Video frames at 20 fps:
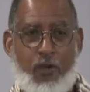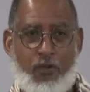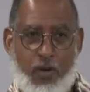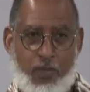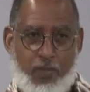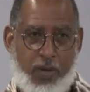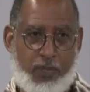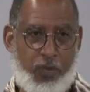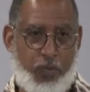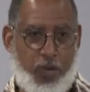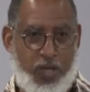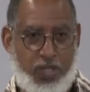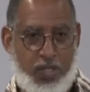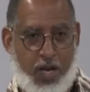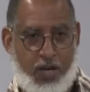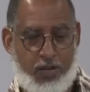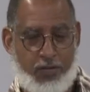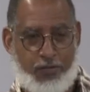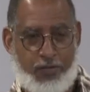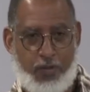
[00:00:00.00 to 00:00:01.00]
Remember, we
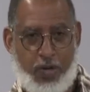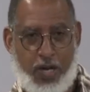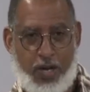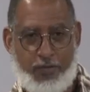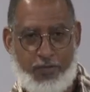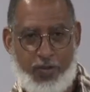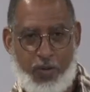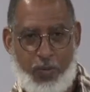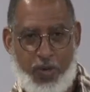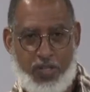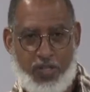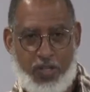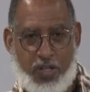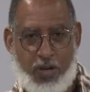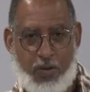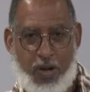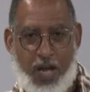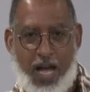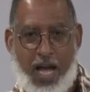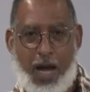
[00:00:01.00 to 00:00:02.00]
talked a few weeks
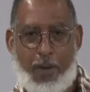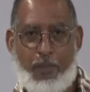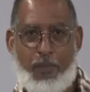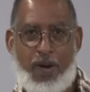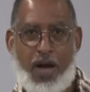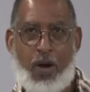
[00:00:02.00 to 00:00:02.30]
ago uh,